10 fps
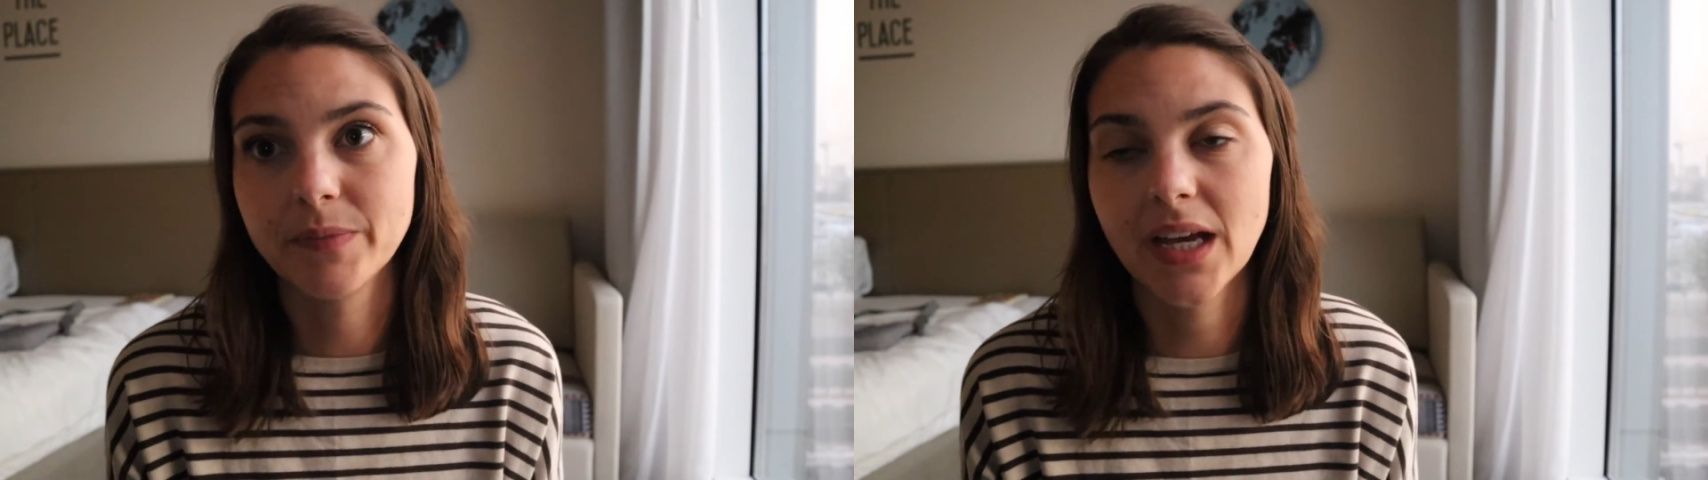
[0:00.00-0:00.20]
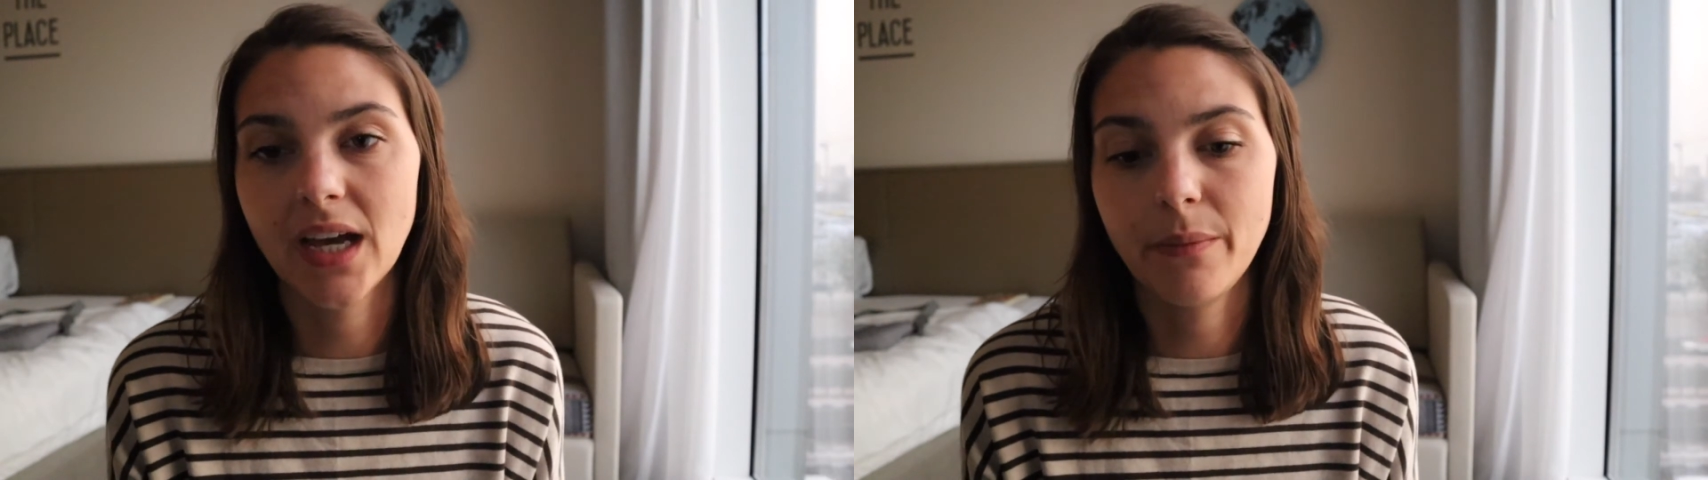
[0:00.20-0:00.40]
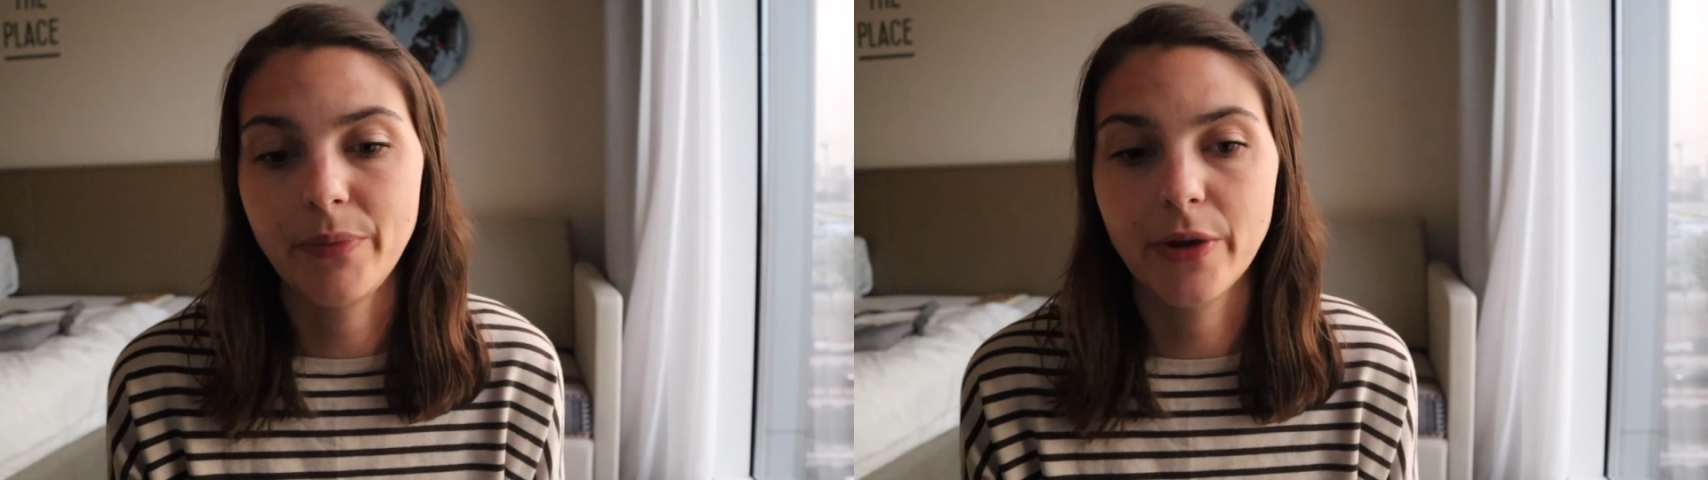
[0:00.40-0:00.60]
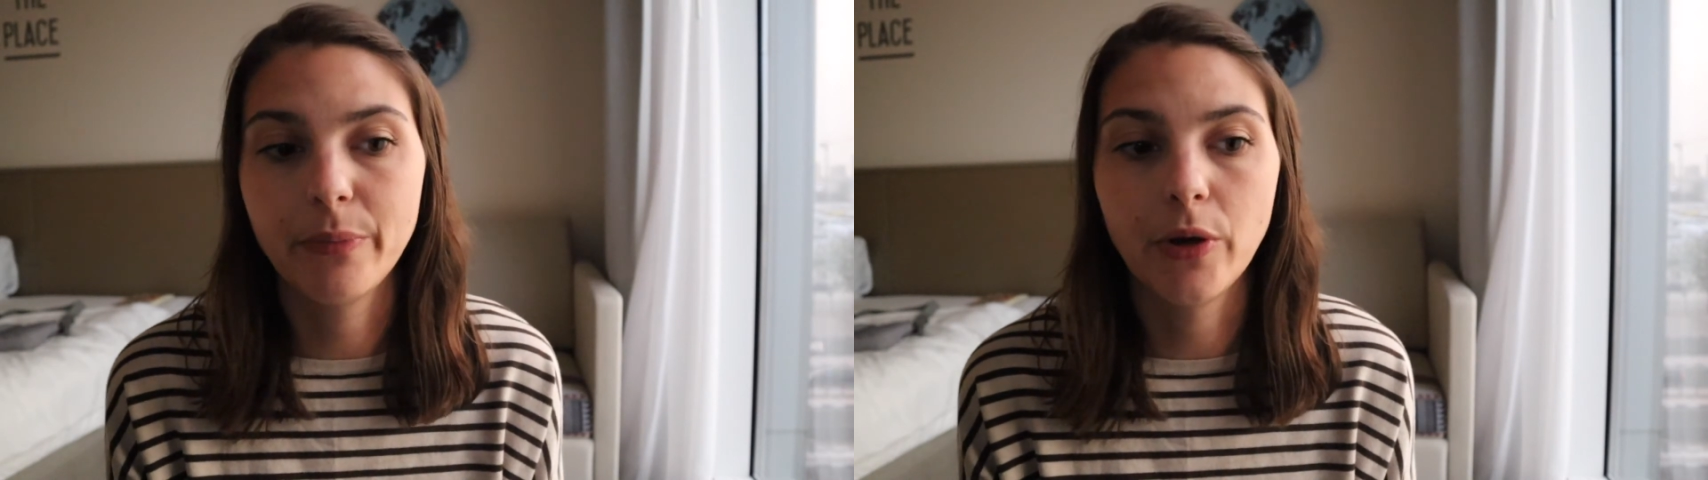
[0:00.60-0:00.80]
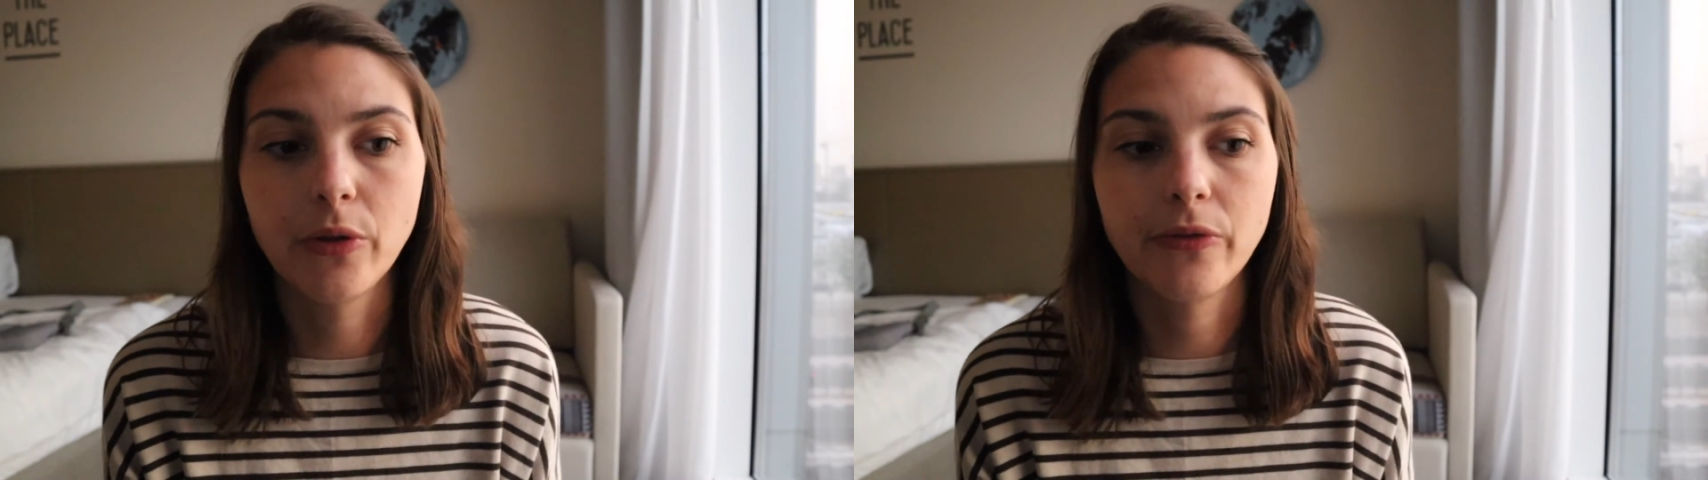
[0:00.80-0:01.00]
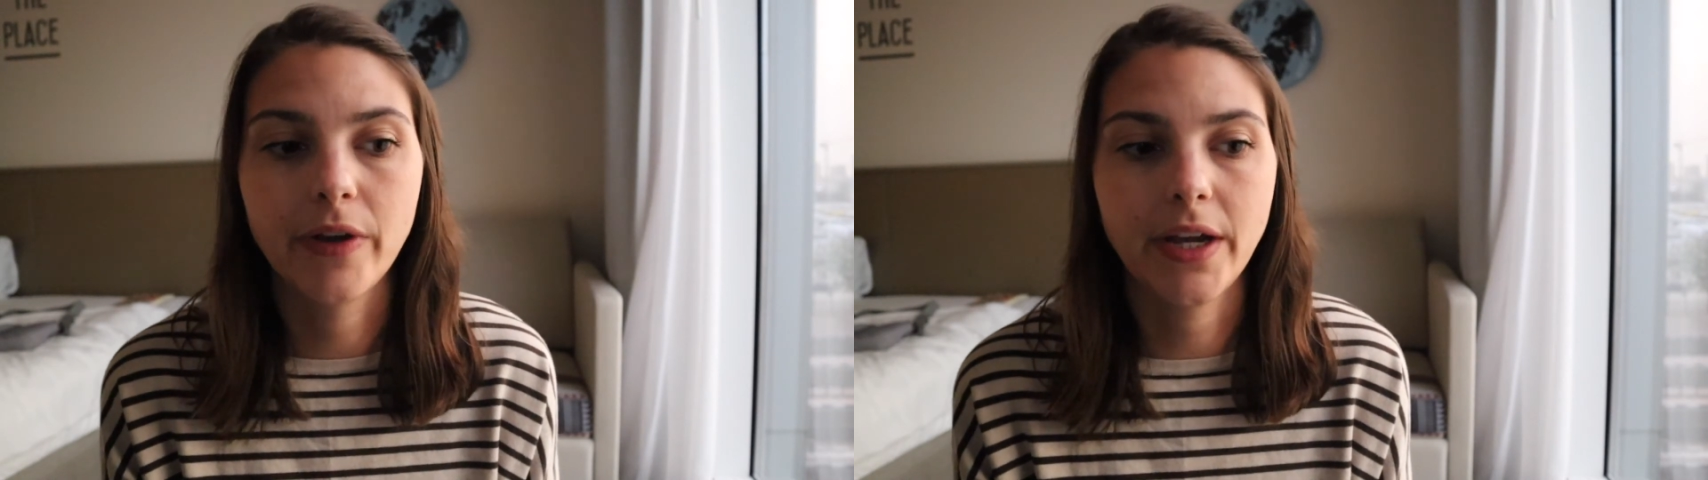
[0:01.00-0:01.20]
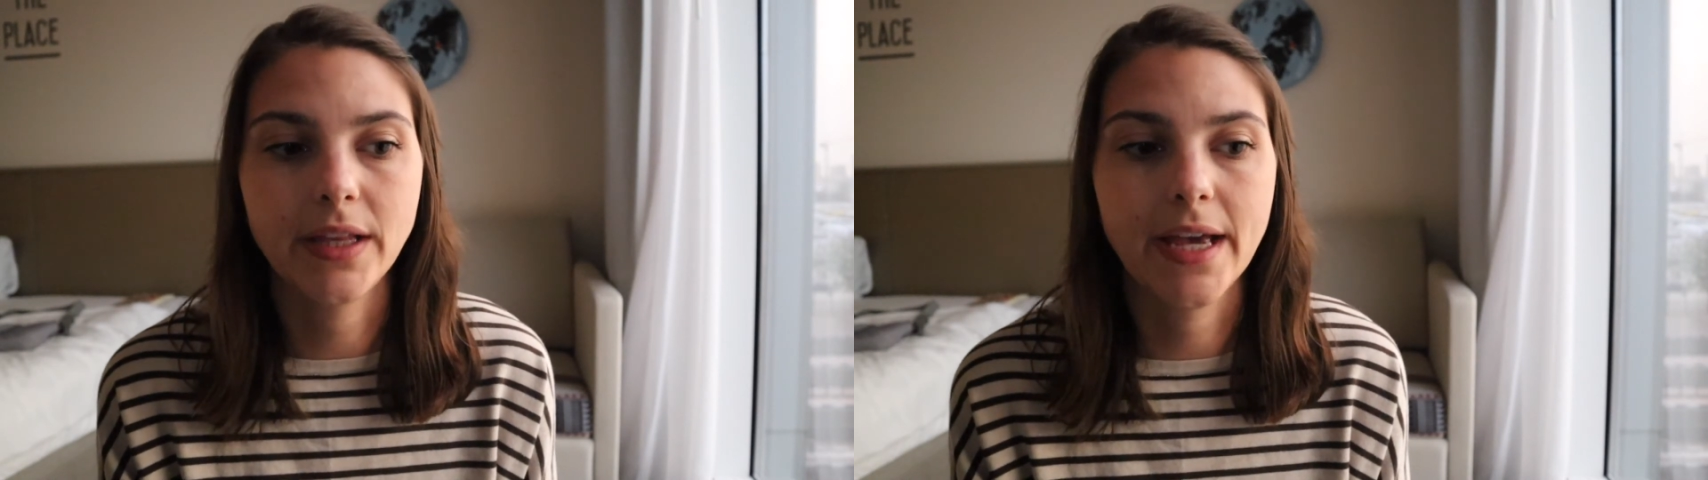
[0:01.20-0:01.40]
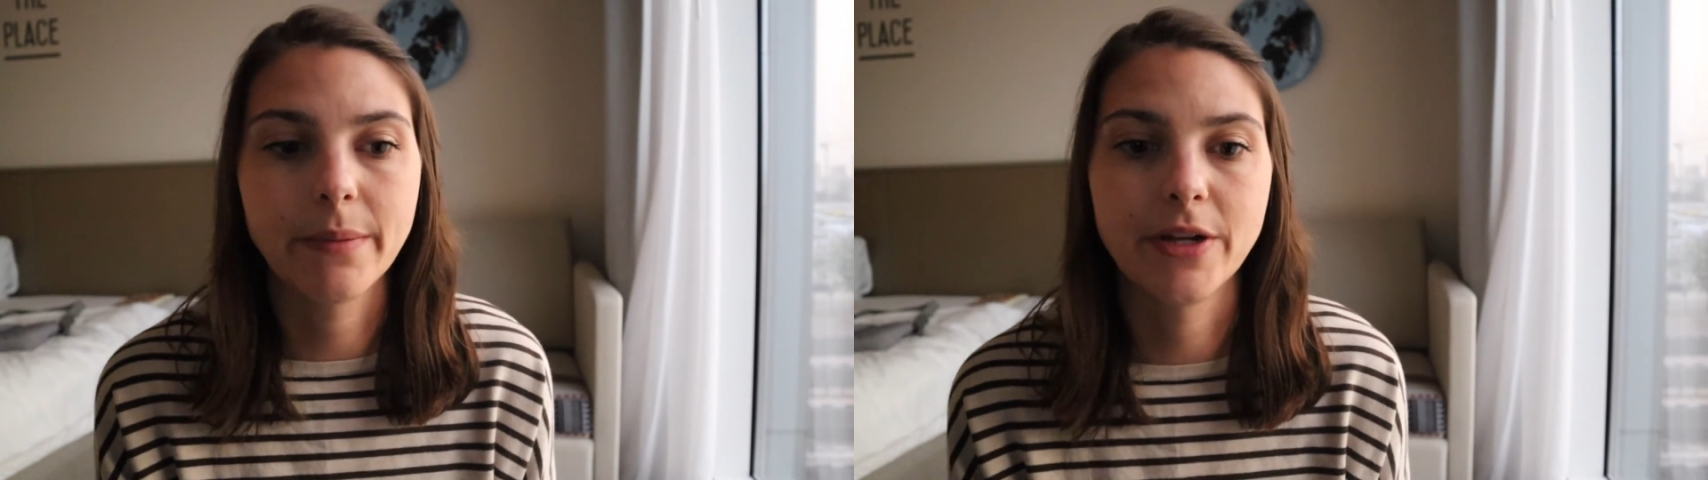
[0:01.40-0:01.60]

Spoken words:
They're both very like